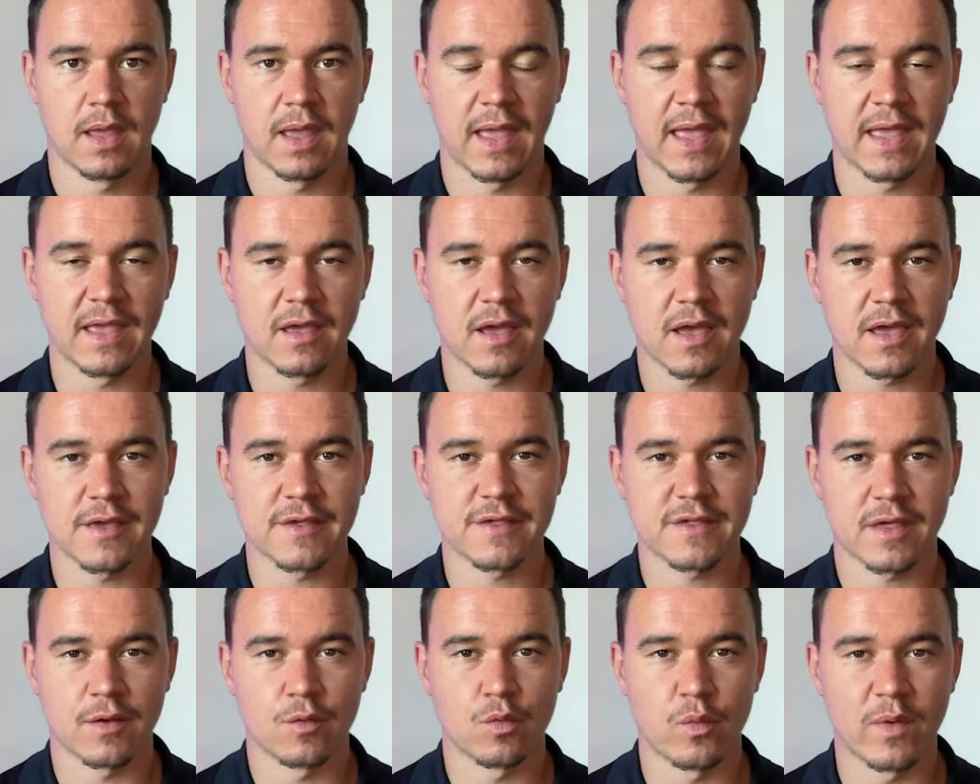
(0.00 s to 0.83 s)
Hey guys,
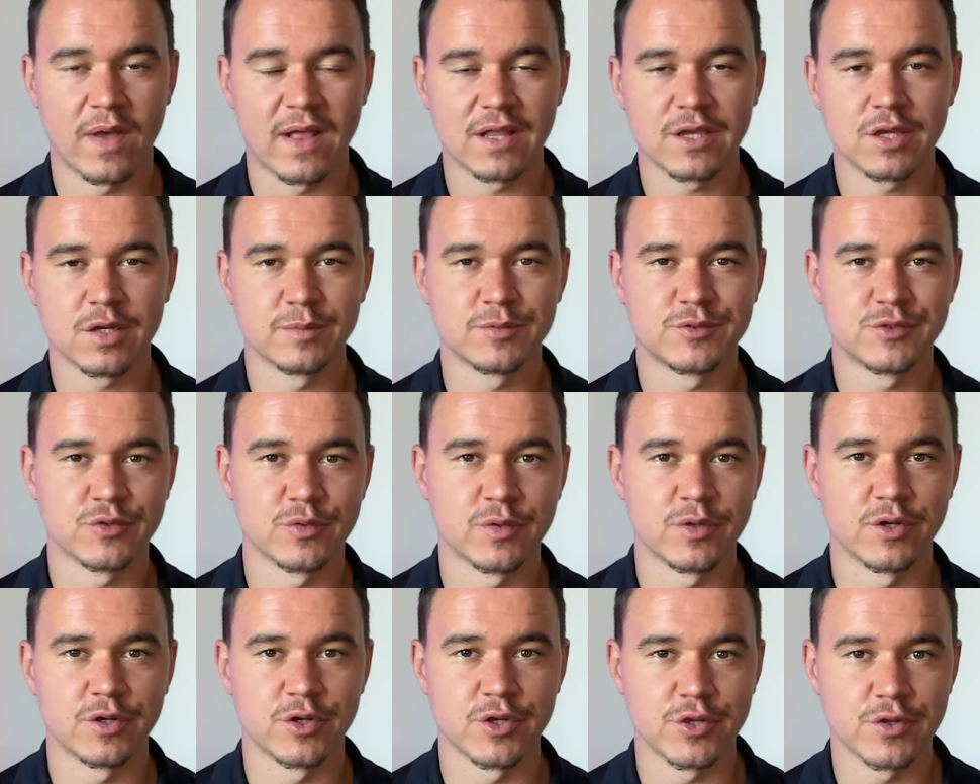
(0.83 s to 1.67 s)
and welcome to a
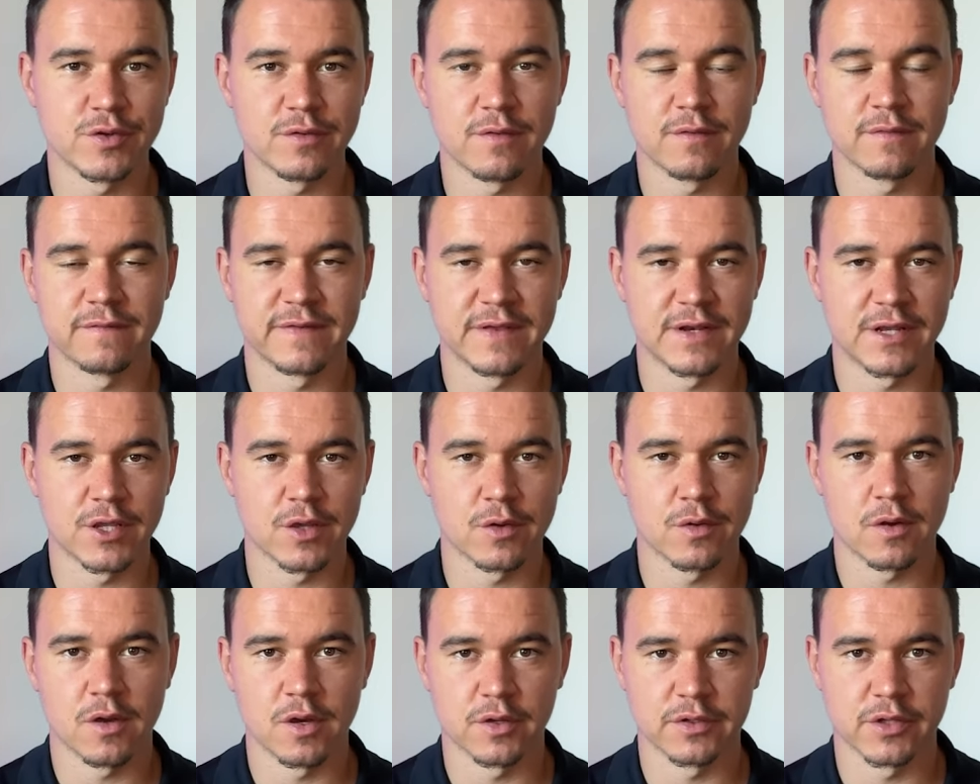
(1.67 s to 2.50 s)
new video
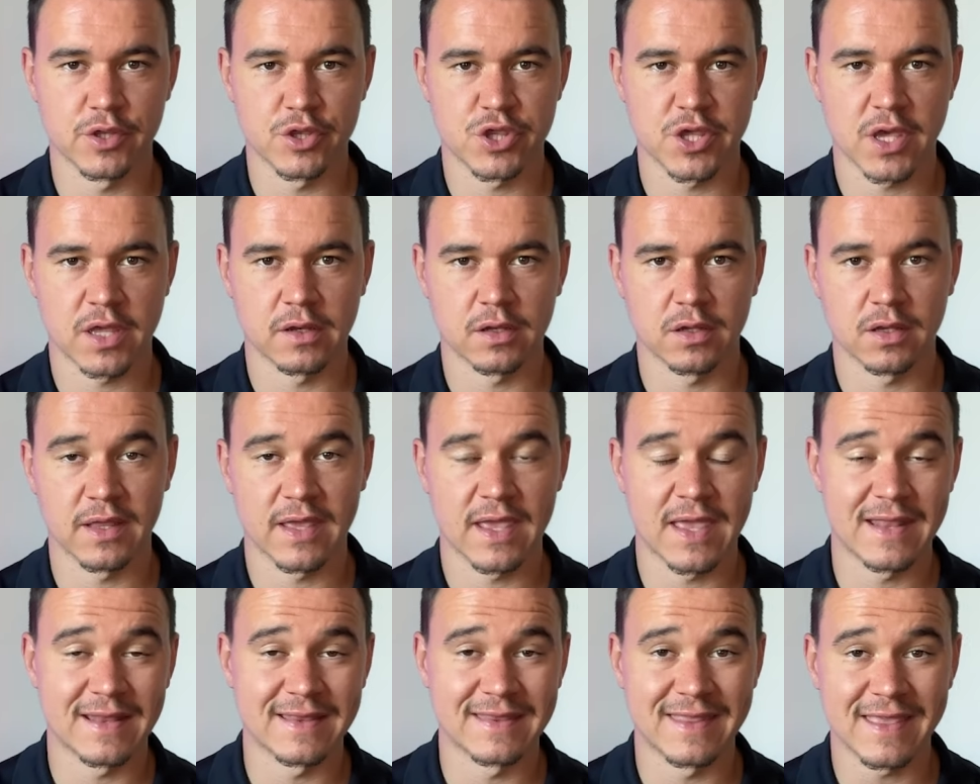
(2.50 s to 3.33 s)
on the channel.
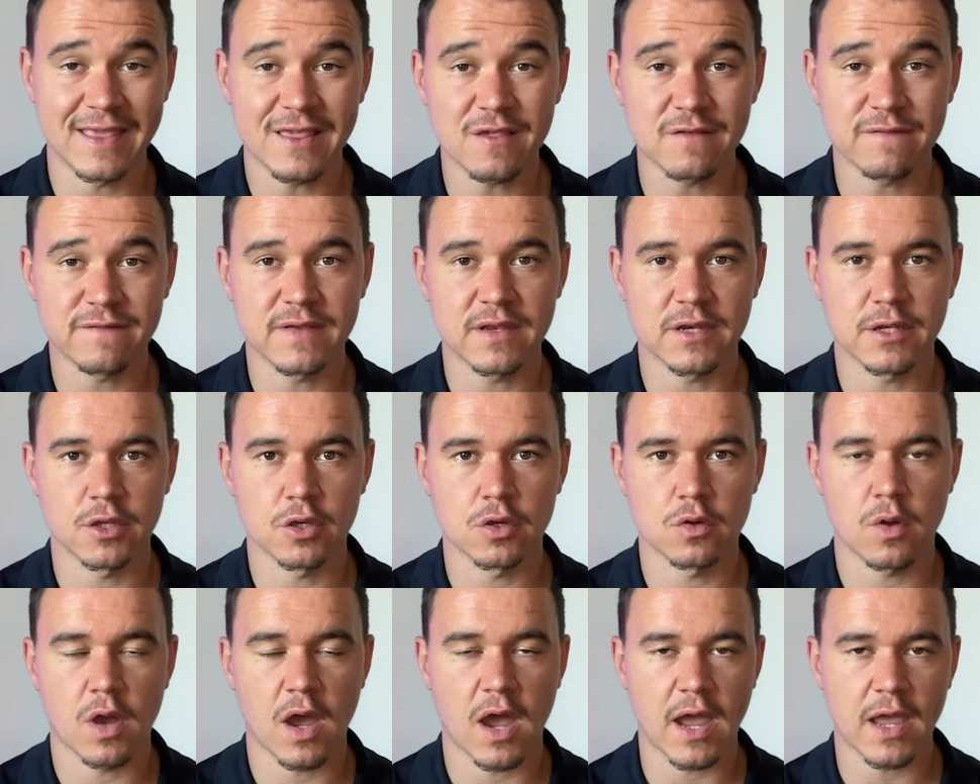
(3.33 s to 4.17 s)
In this
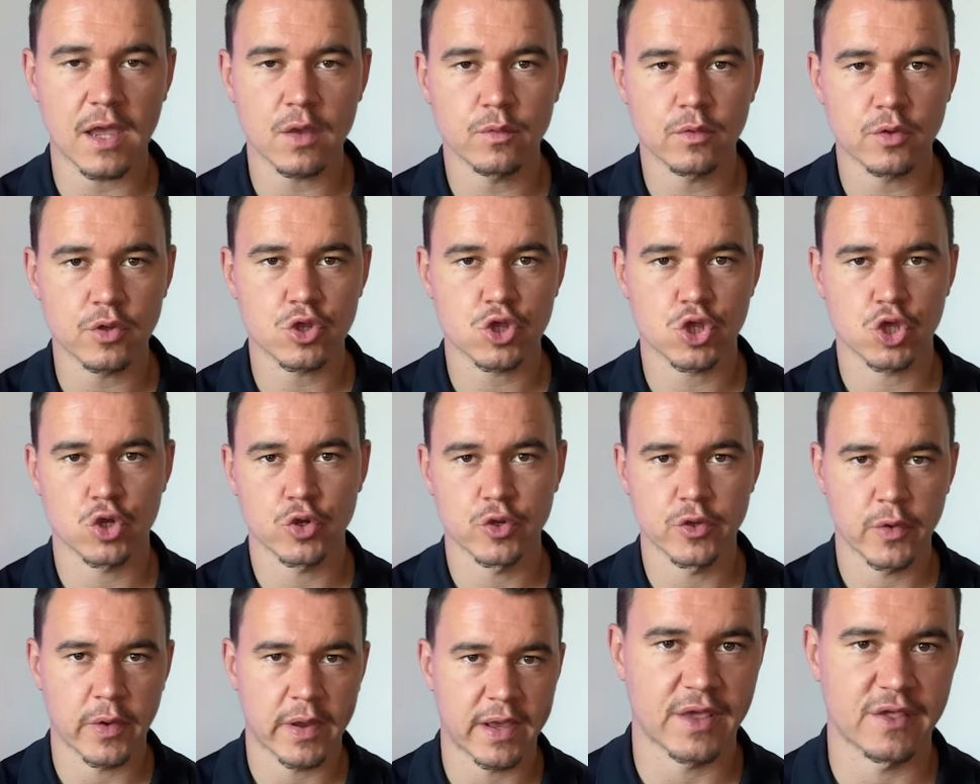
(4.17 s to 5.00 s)
video I will show you
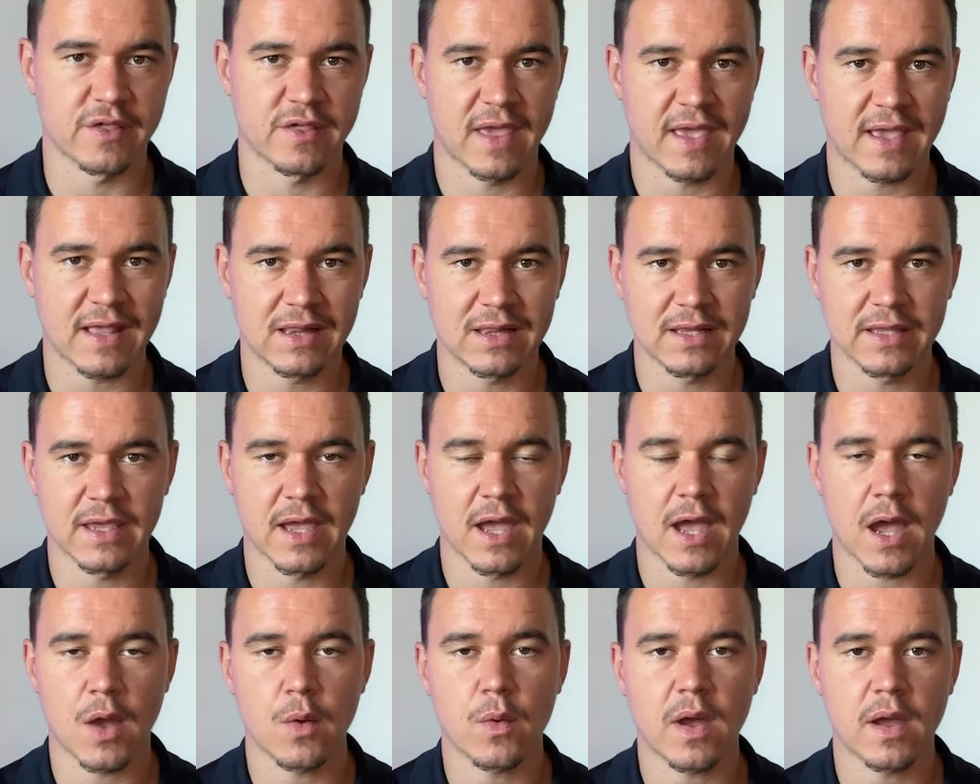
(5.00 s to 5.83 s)
exactly
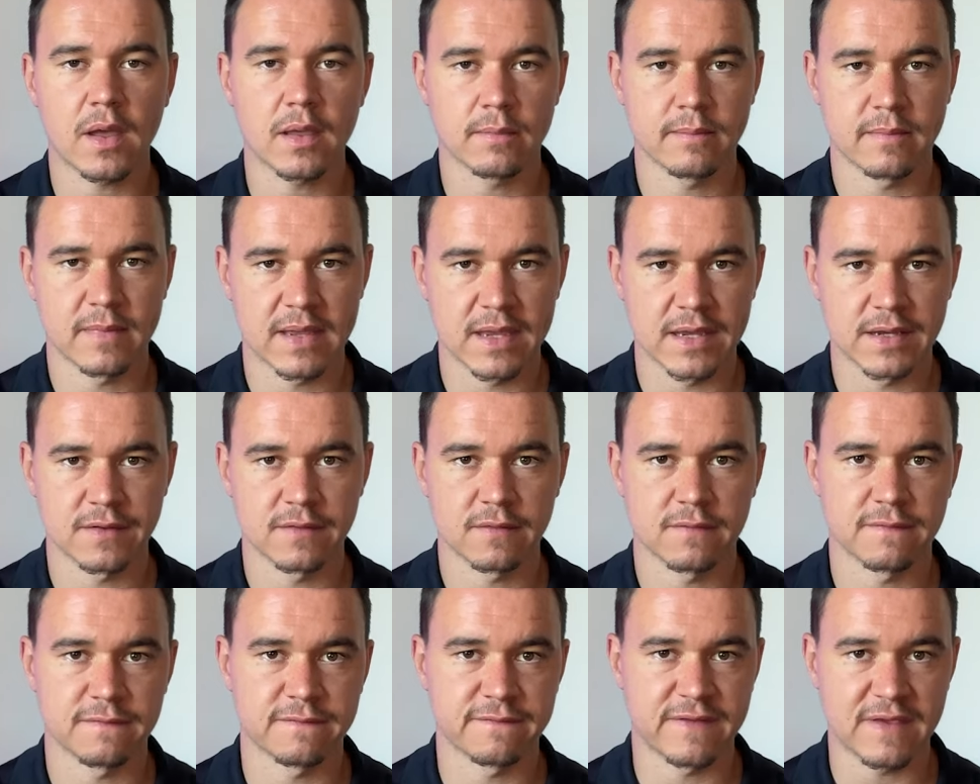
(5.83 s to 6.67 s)
how I made
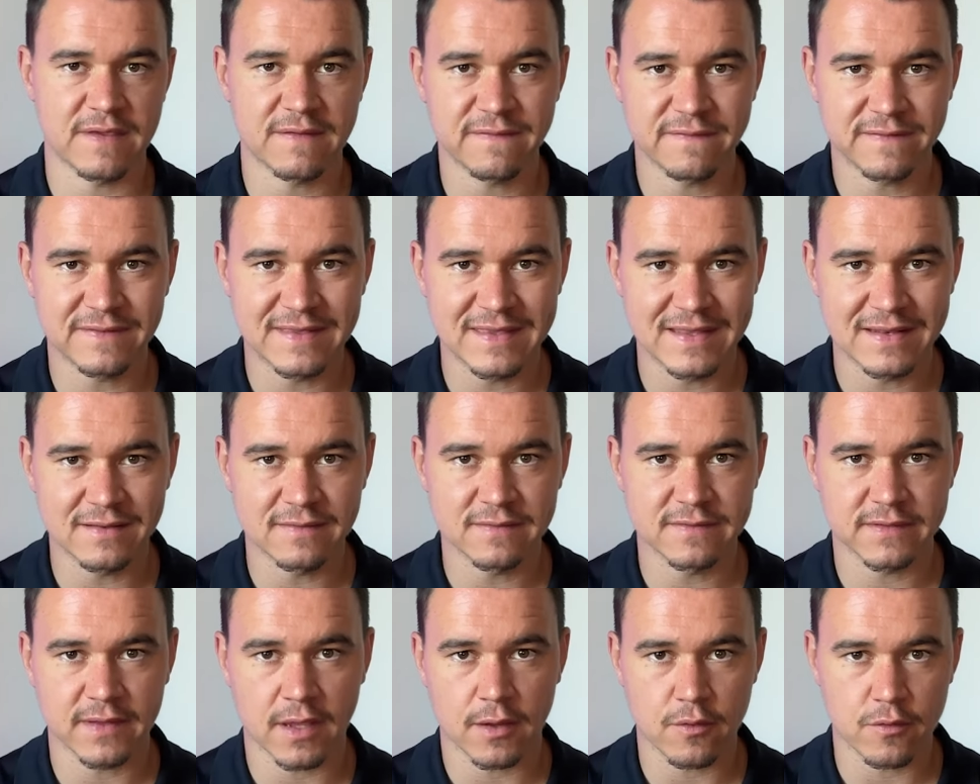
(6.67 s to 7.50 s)

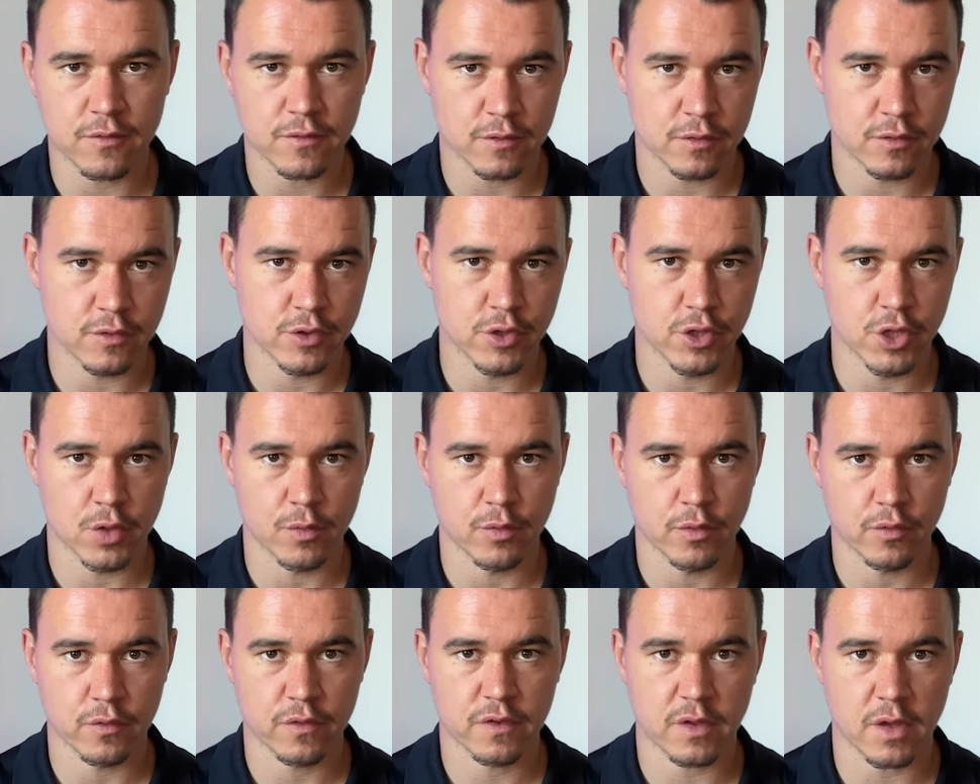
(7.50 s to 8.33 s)
15,000
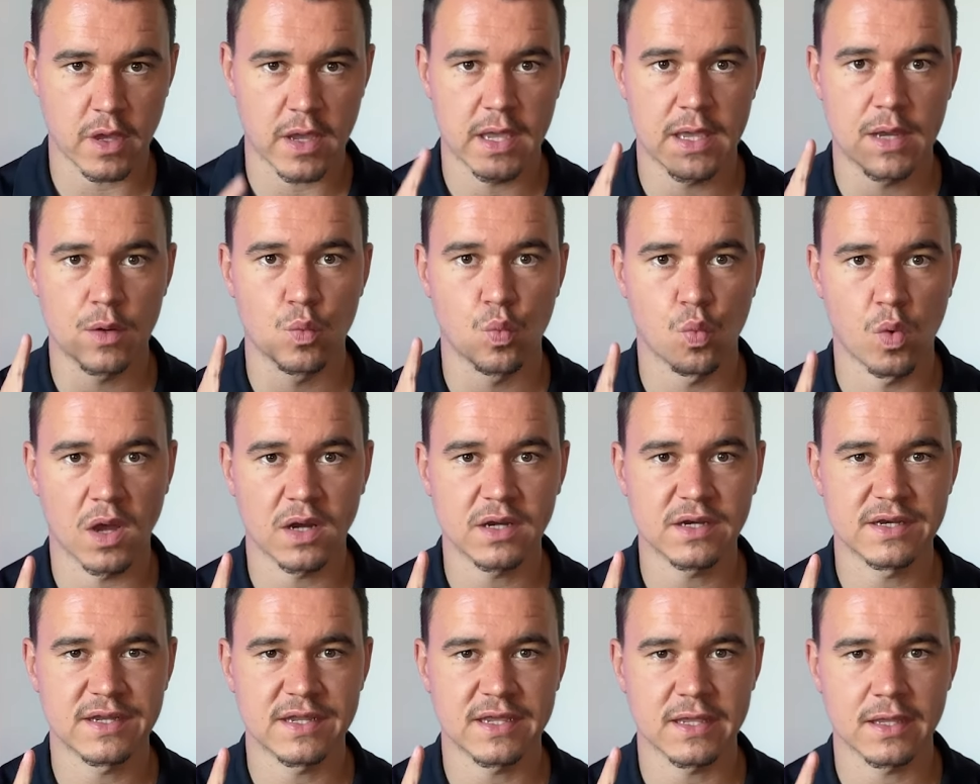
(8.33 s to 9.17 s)
euros in one
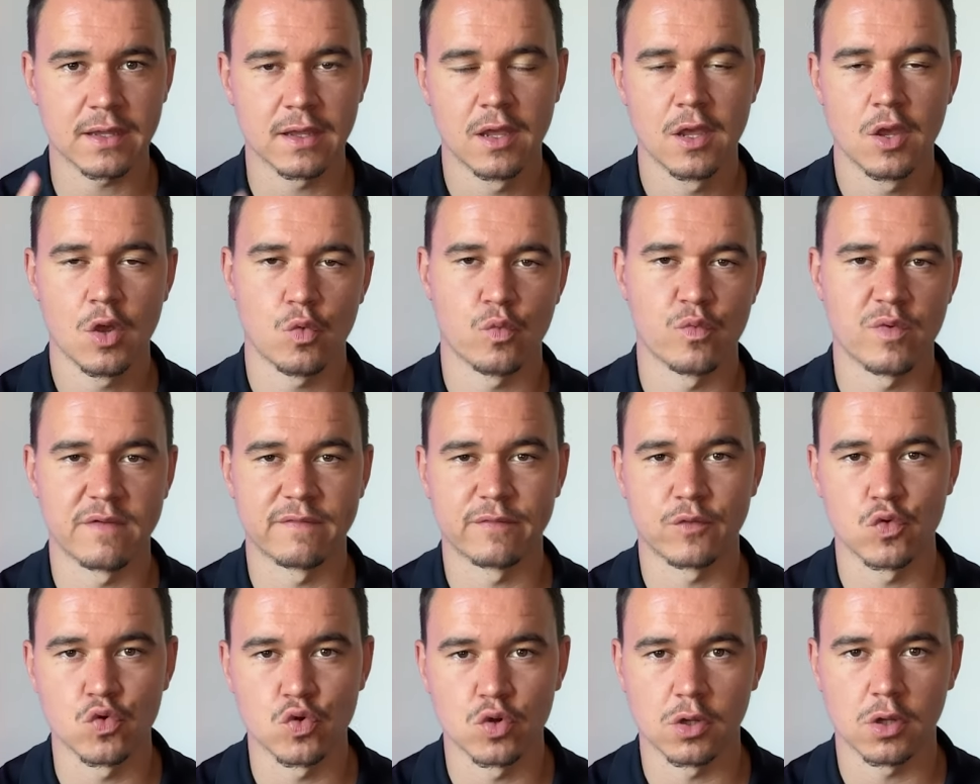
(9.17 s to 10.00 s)
day with
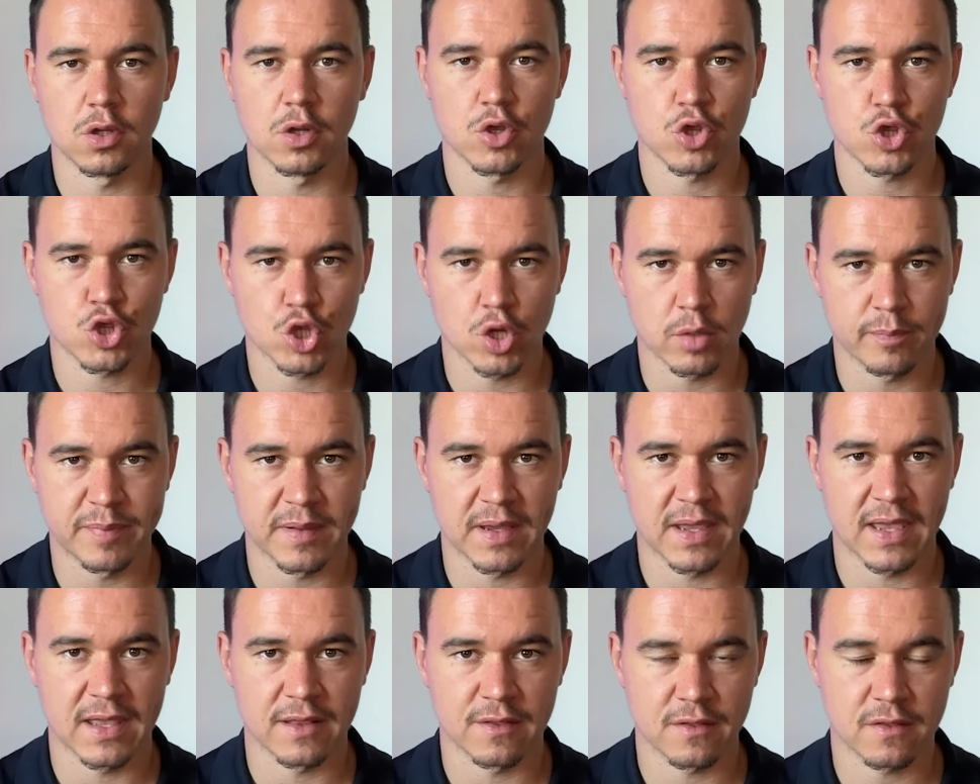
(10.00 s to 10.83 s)
Google Shopping
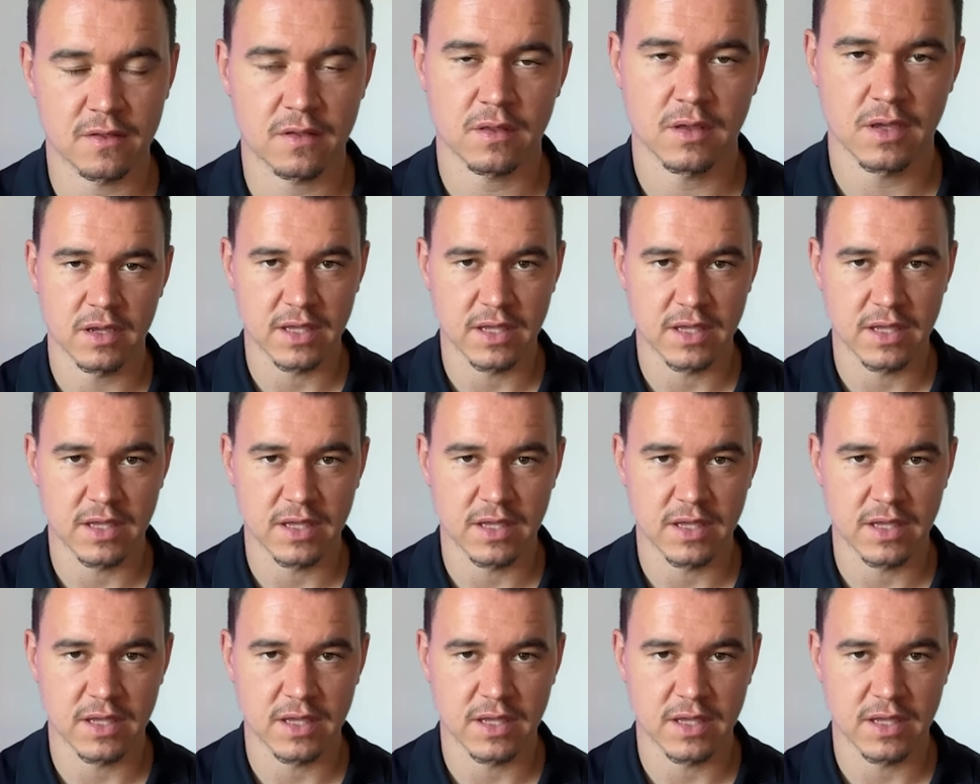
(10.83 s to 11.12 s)
ads.